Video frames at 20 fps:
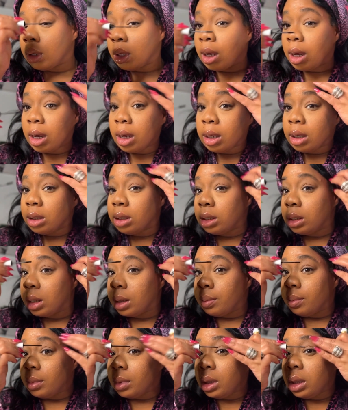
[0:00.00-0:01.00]
I could have
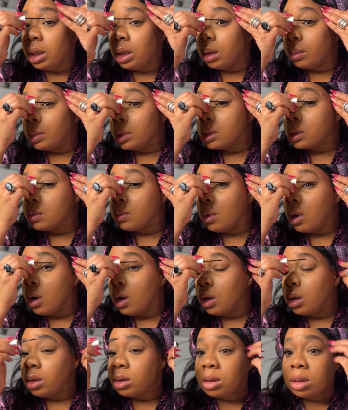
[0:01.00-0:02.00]
did medium and
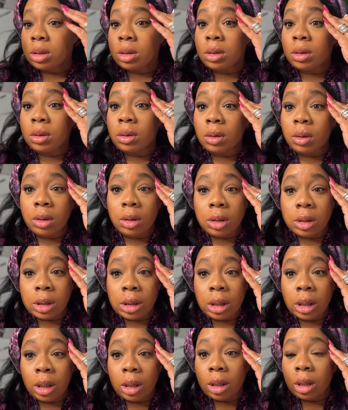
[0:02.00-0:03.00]
smalls,
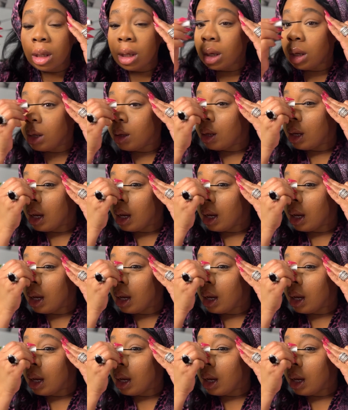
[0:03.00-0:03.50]
seeing that